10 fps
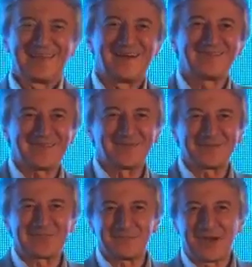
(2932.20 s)
Out
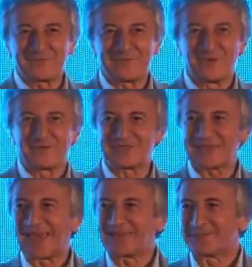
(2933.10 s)
comes their smartphone,
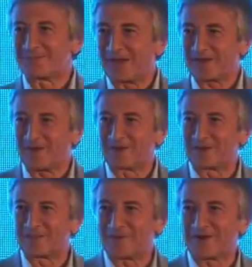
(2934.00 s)
scans the barcode
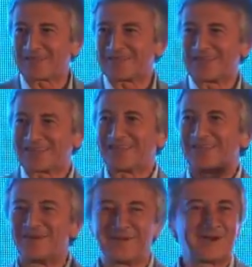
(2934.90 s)
on the product. The next thing
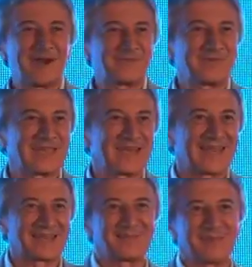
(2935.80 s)
you know, they're off on the
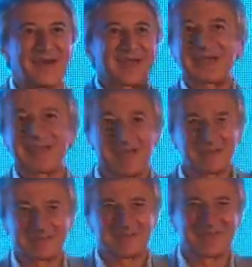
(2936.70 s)
internet and they're buying it at
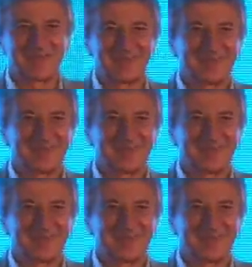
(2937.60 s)
Amazon.